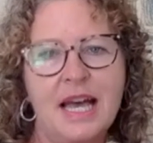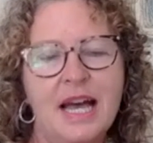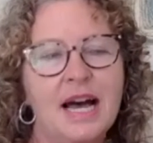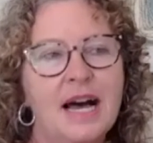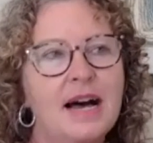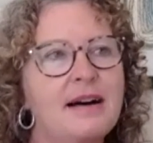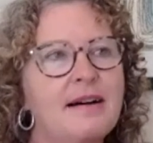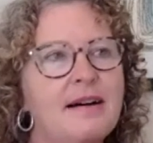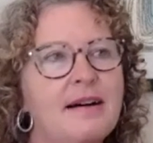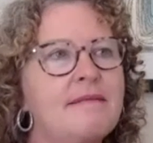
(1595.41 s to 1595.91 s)

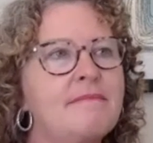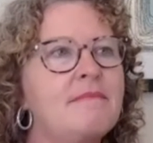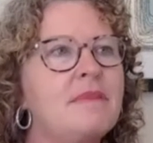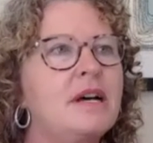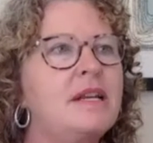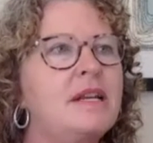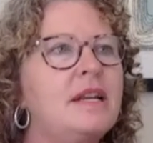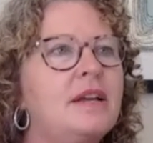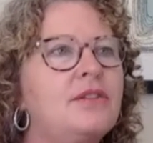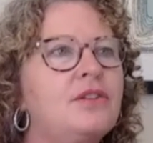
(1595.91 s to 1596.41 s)

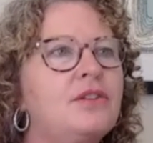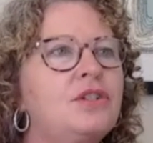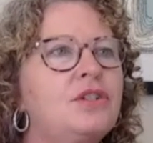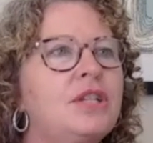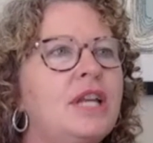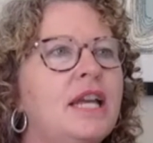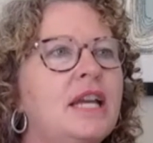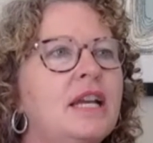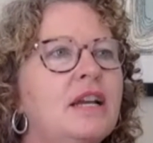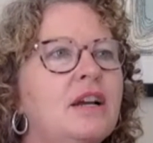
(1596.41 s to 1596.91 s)
Another
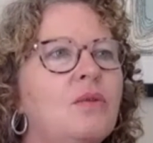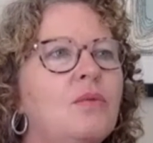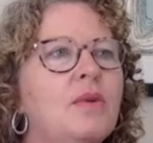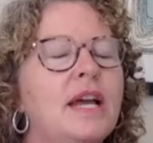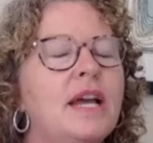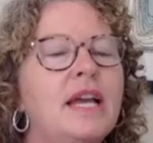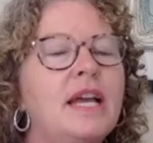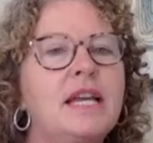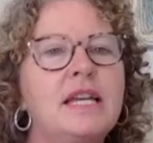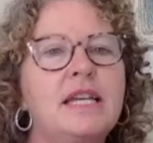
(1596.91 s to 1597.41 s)

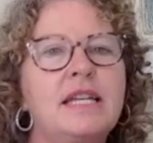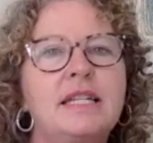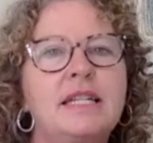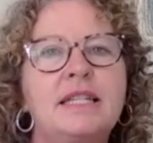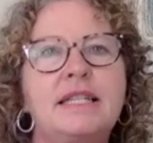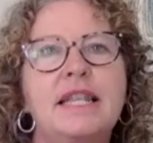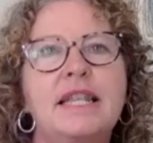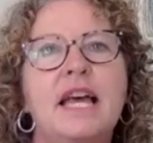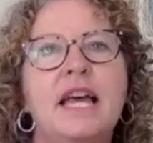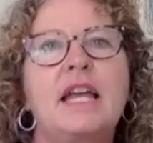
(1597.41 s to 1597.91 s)
takeaway
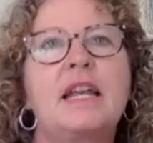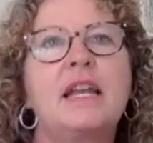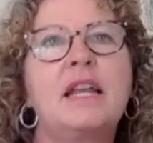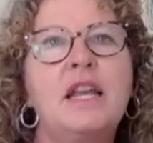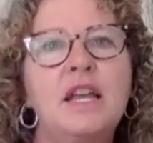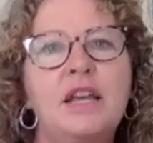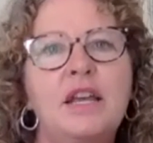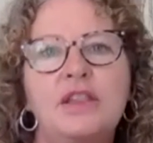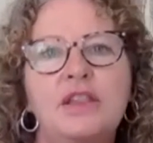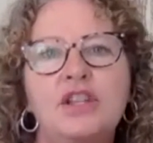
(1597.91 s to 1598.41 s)
is that
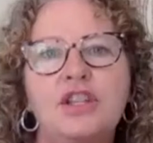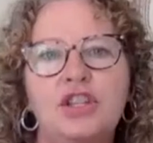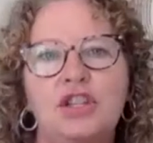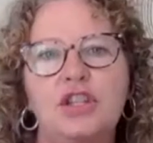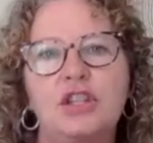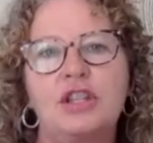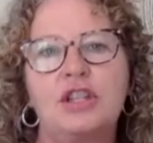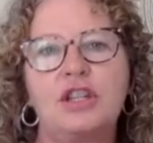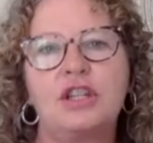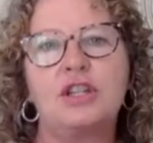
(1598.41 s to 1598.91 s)

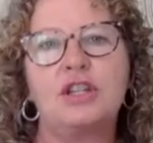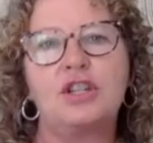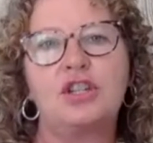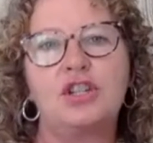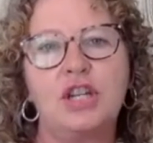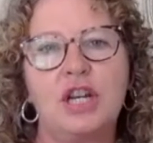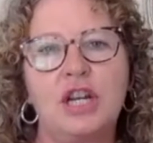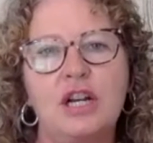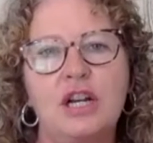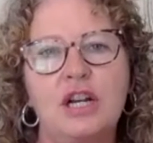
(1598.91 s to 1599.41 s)
the
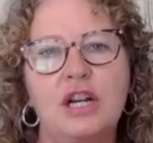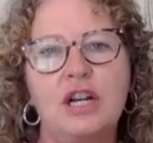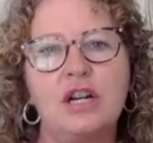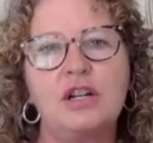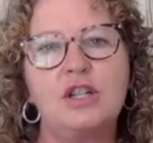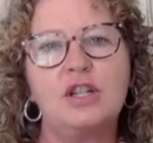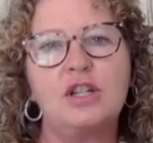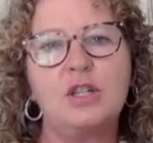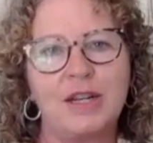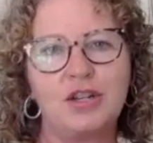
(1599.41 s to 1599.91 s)

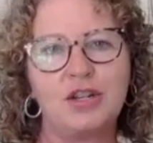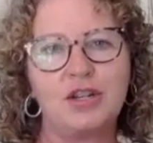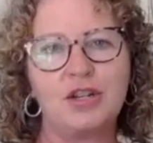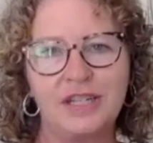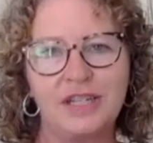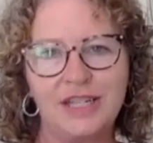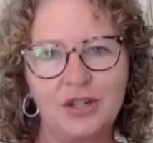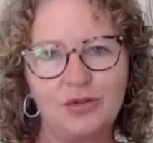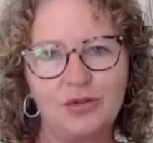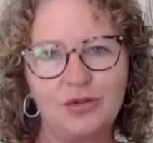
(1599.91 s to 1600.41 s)
shared
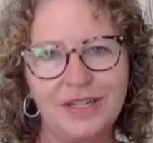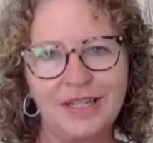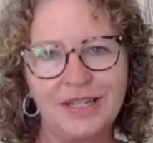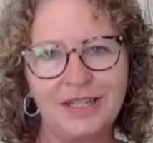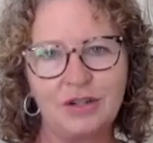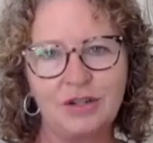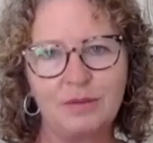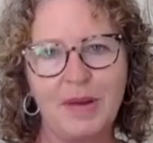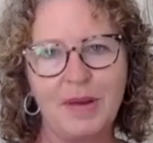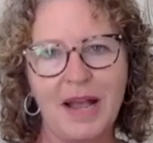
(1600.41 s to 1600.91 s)
special
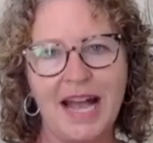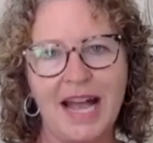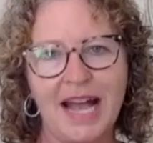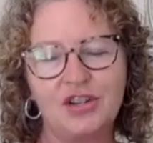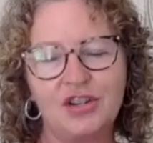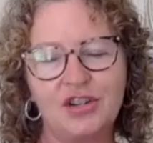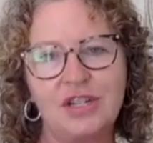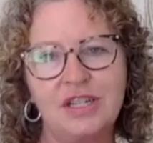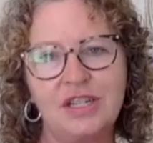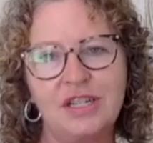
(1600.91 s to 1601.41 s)
interest or
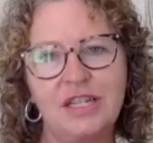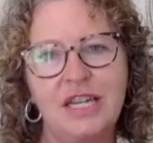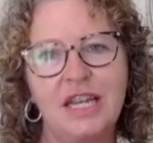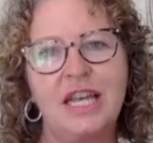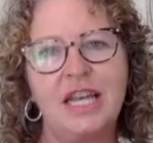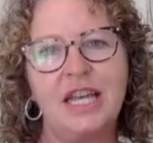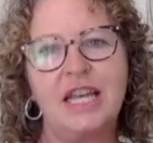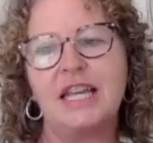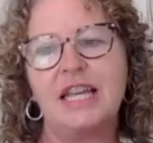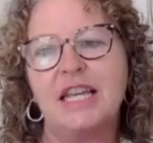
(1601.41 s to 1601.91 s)
passion
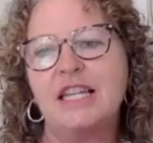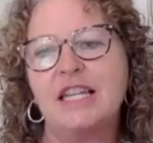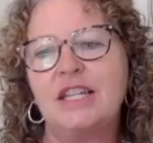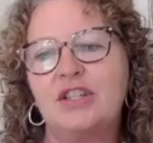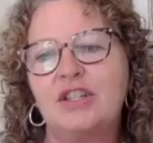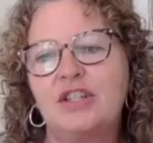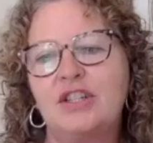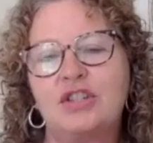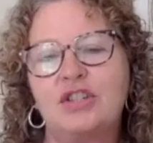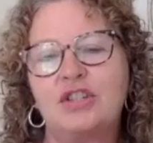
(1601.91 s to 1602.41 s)

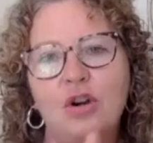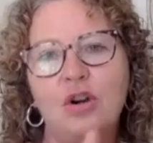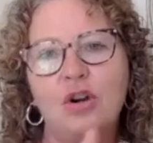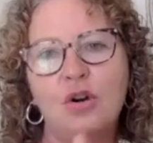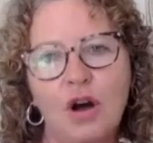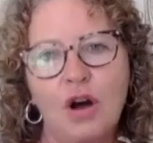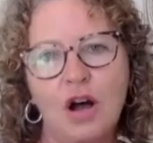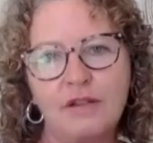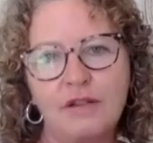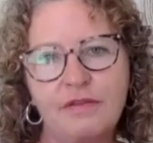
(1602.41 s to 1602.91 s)
is so
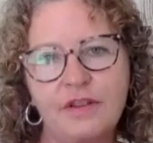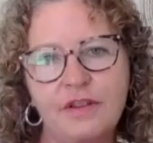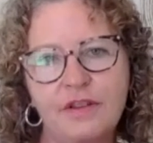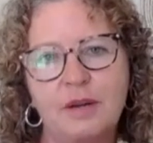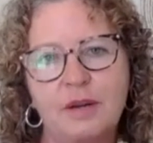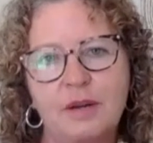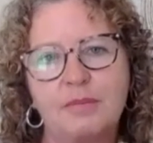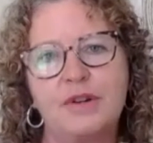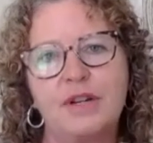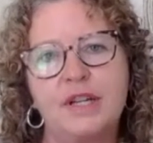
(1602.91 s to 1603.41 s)
often
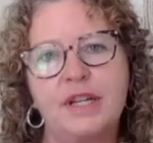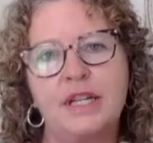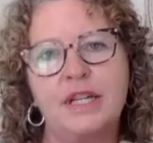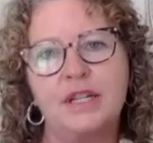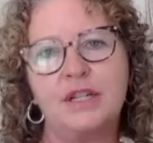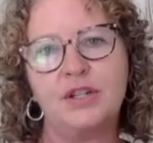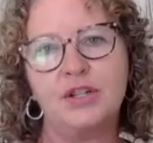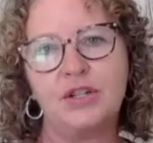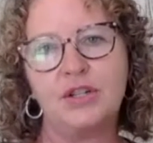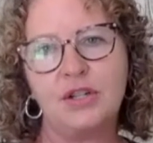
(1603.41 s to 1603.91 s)
a
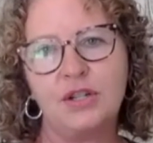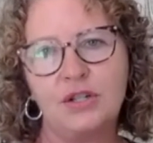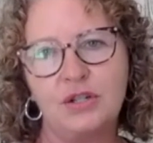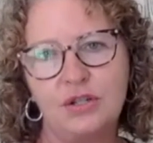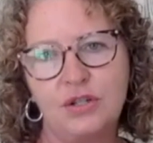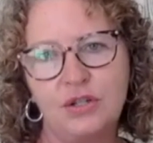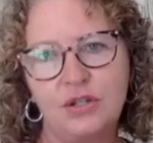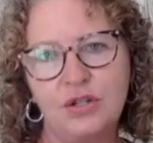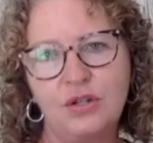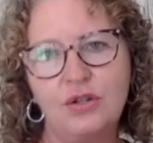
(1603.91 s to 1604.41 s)
bridge
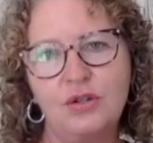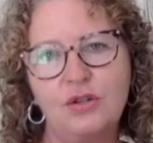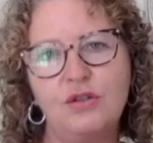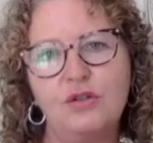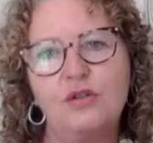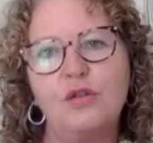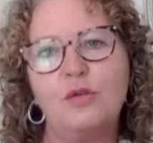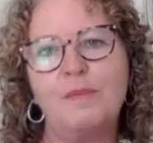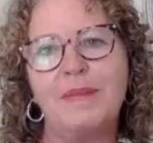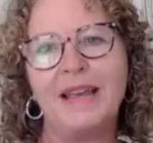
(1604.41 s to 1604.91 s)

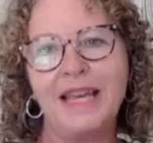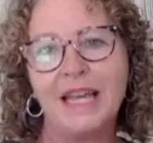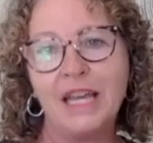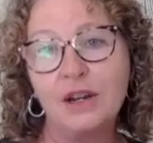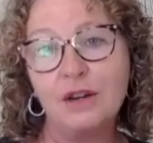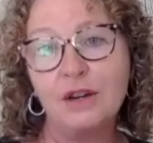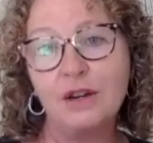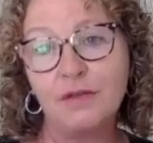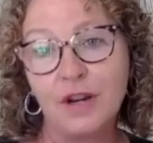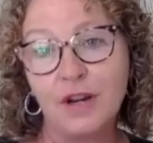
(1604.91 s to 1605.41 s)
to making
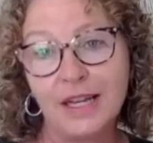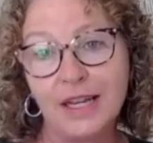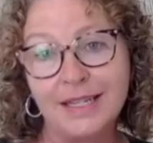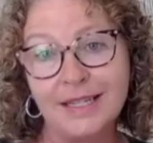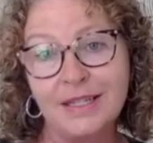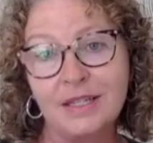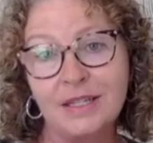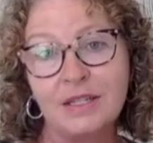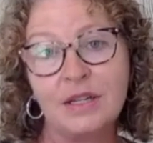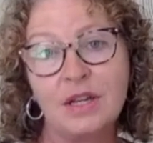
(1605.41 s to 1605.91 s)
new
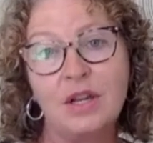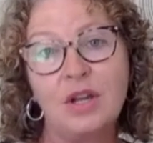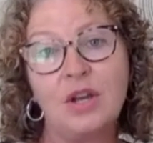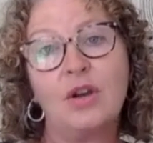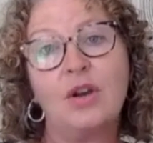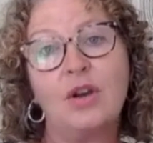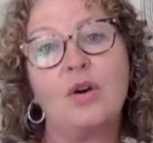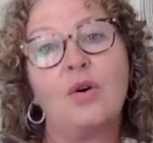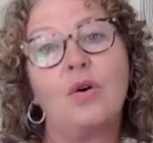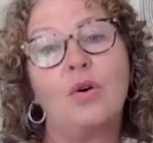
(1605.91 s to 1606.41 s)
friends
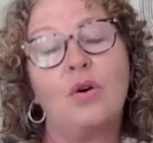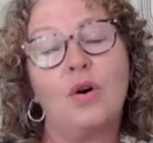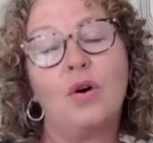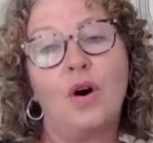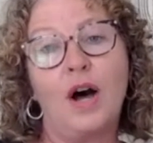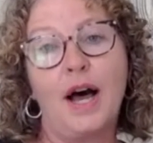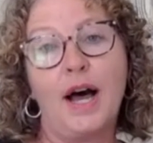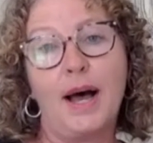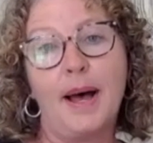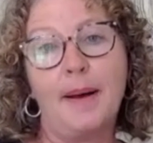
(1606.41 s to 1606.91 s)

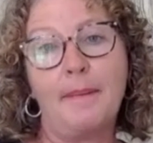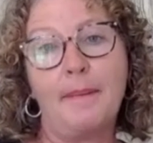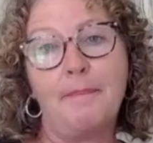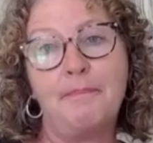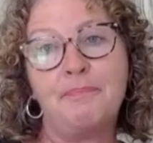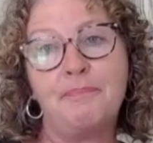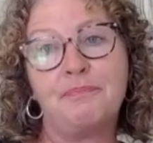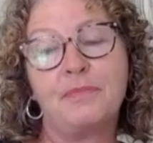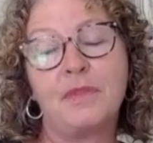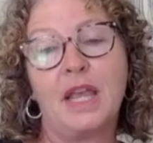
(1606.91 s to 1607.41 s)

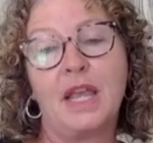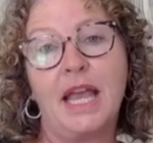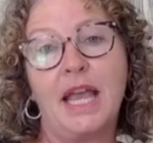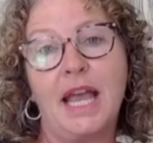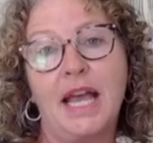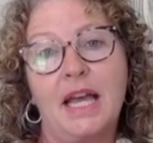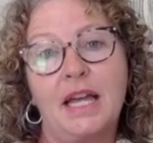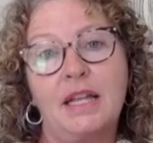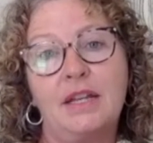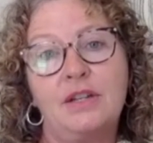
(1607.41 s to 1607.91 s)

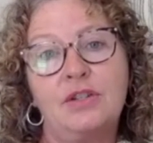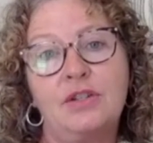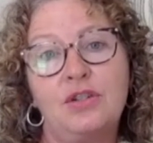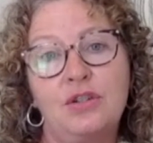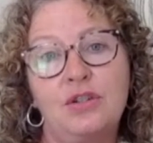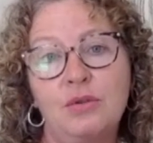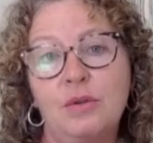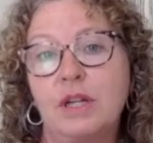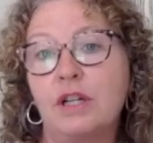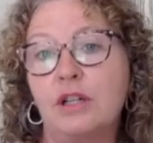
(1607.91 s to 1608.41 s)
and
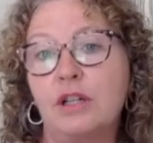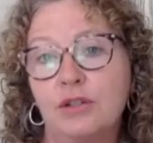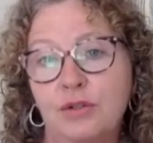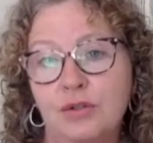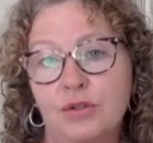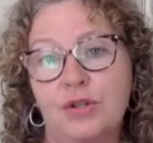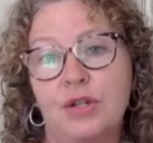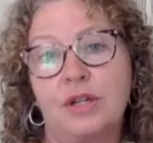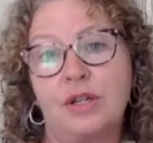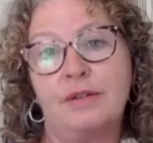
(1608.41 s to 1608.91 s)
to
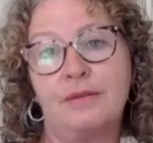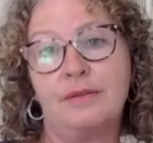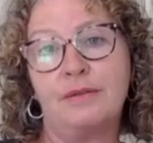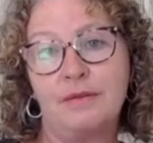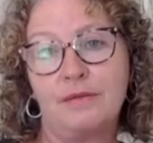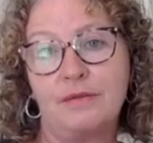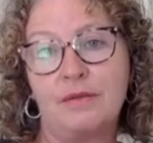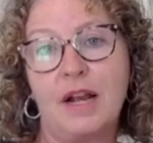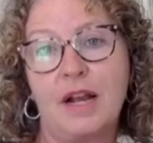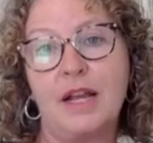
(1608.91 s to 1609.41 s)
inclusion,
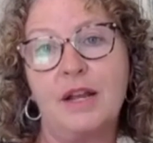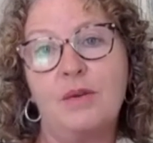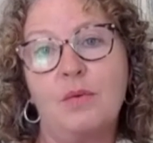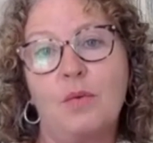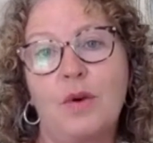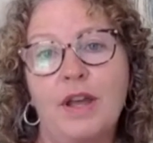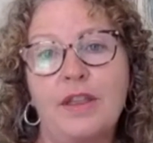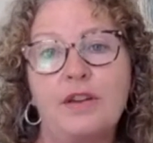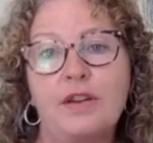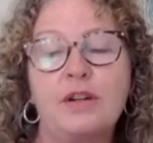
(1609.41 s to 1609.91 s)
right?
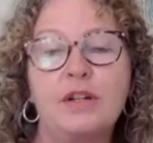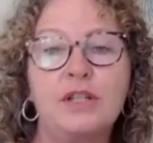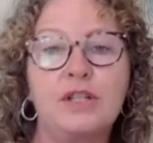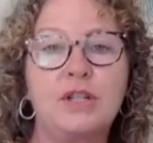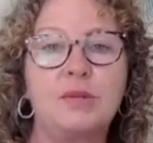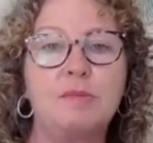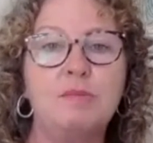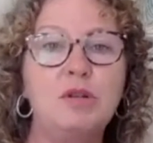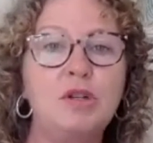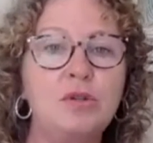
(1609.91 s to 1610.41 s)
Whether
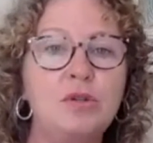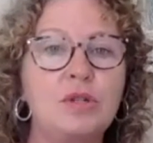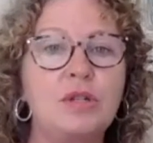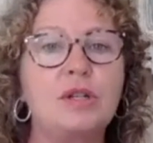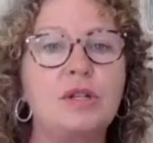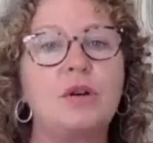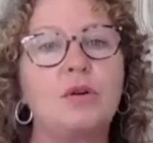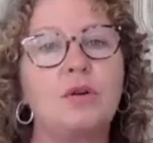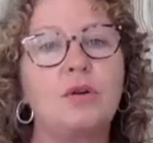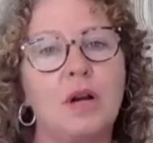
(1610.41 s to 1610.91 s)
it's
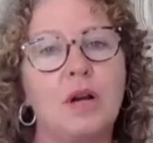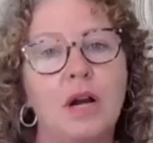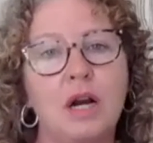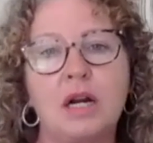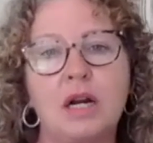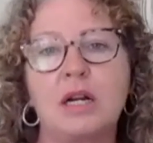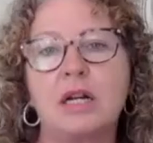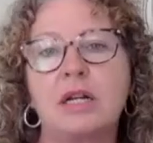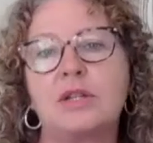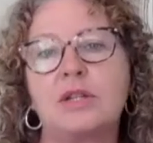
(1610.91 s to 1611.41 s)
music or
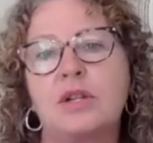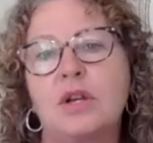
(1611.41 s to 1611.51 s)
art